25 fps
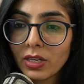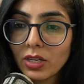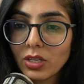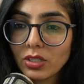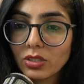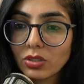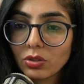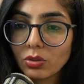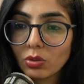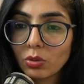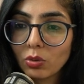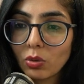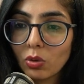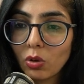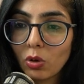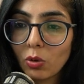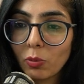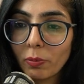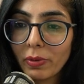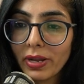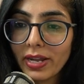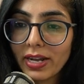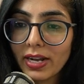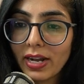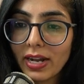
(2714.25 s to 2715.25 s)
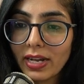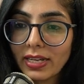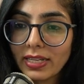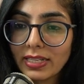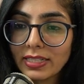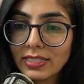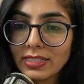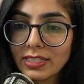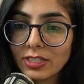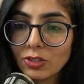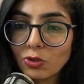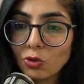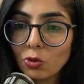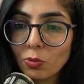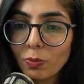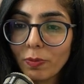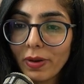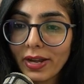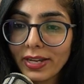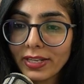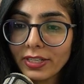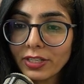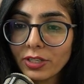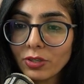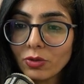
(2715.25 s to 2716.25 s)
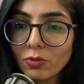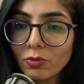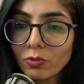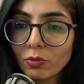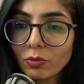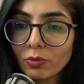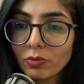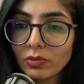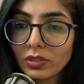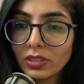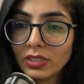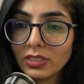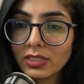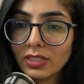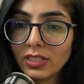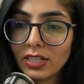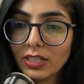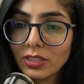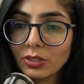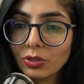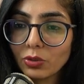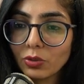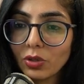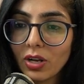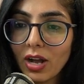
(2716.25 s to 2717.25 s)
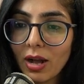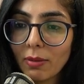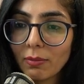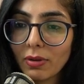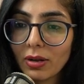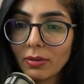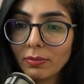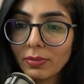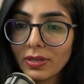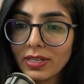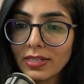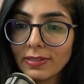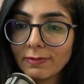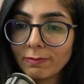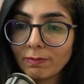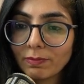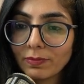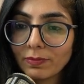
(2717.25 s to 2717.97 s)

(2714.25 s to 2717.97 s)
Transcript: So omega is 2 pi nu is equal to gamma b.